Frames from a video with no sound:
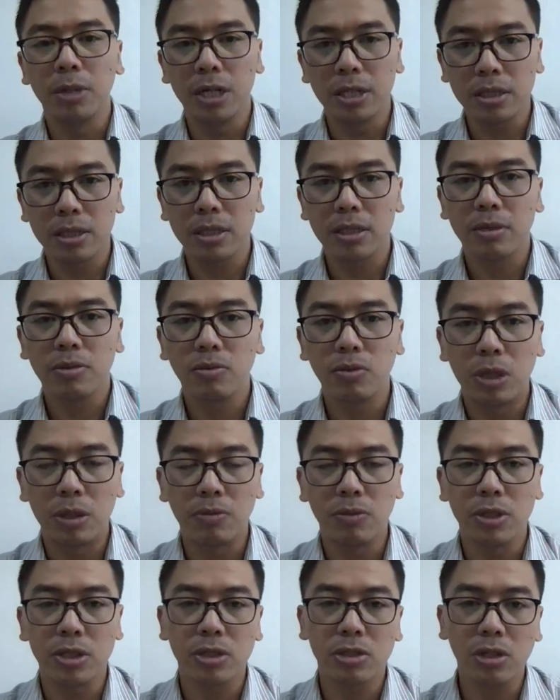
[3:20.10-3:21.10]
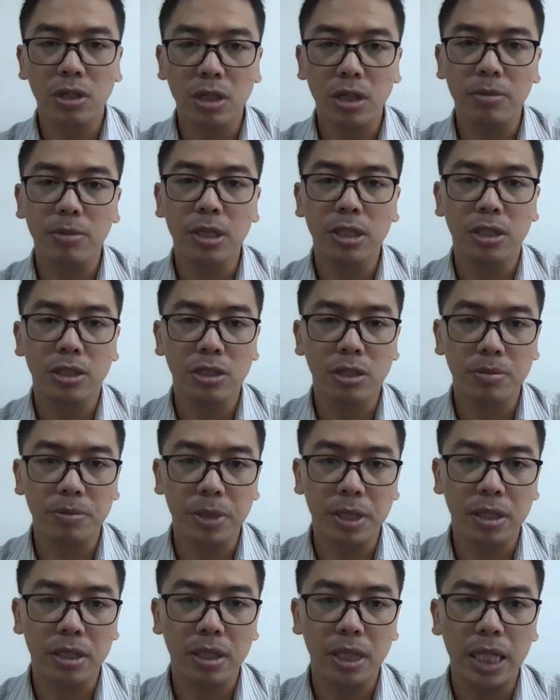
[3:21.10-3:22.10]
But when we talk about the
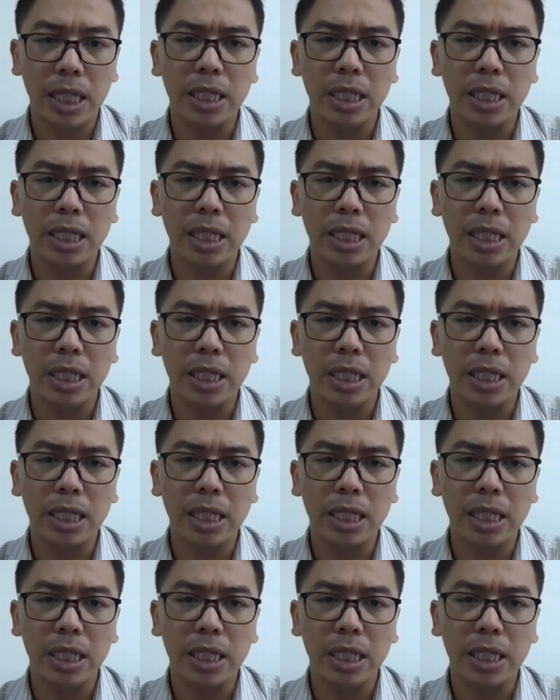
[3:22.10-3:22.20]
topic,